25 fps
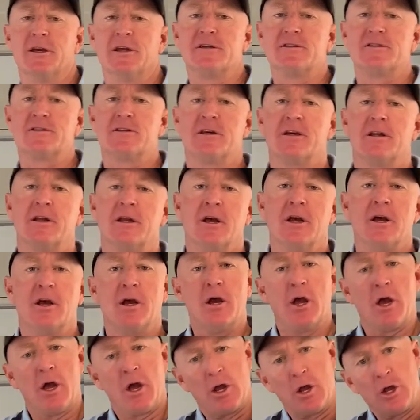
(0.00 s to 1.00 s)
is that
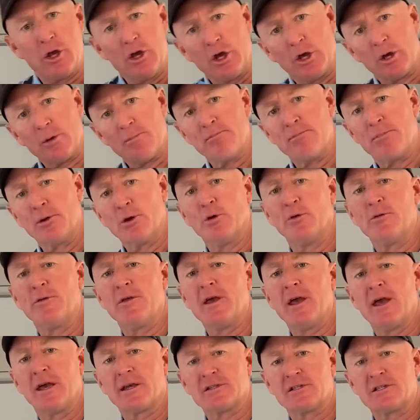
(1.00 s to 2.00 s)
you can build
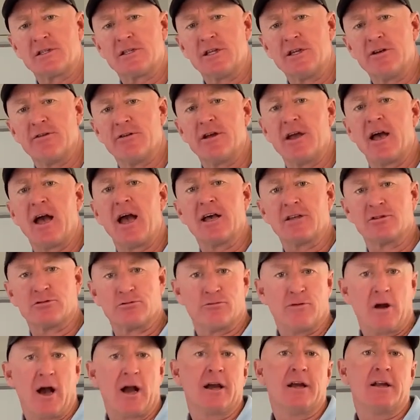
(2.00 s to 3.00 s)
the exterior as
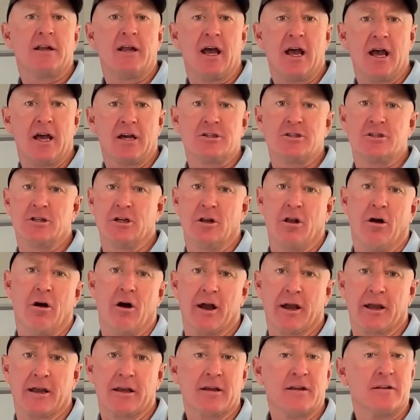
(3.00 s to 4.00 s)
rugged as you
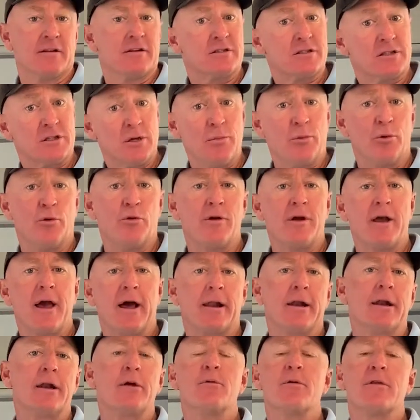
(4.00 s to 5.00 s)
like. The simple
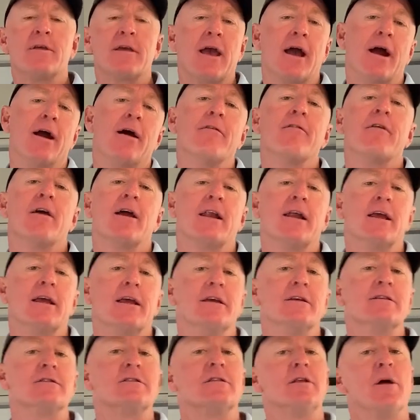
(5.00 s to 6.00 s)
reality with caravanning
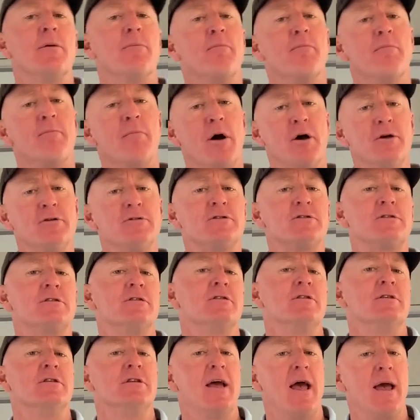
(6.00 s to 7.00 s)
is that
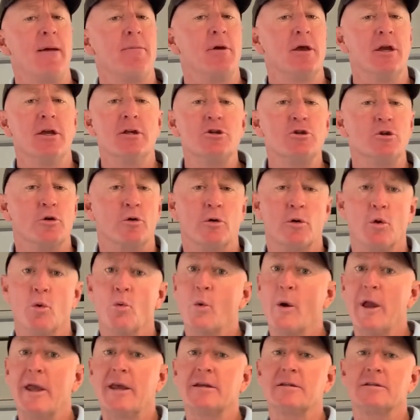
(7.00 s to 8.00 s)
most damage, or the
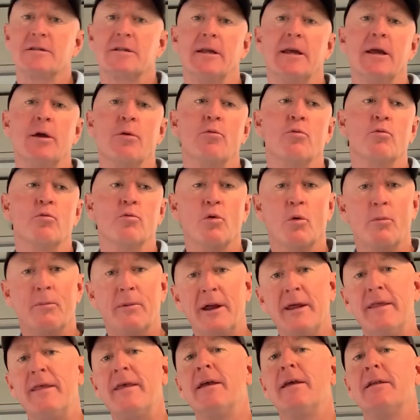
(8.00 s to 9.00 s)
weakest link, will
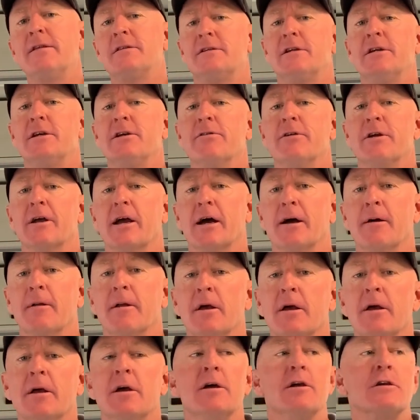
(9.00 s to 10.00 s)
be the interior.
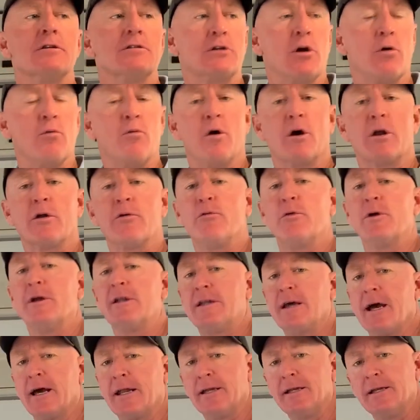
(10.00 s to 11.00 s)
So what have we
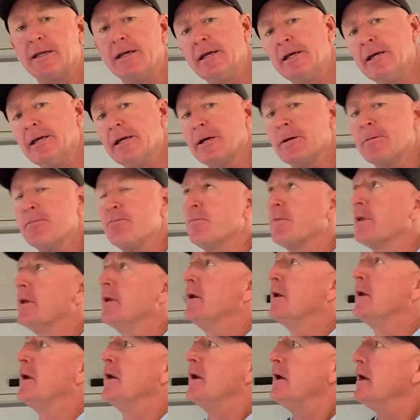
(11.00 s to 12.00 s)
done in here?
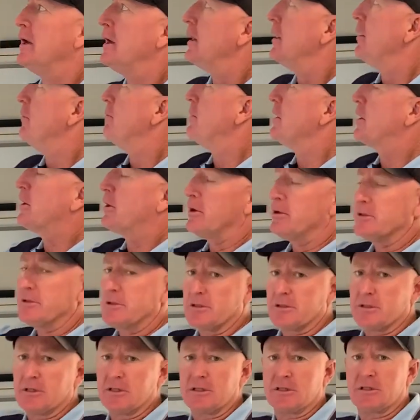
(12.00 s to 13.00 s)
Because
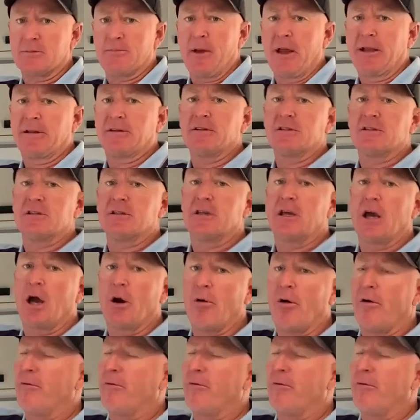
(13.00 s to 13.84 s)
it's expected to go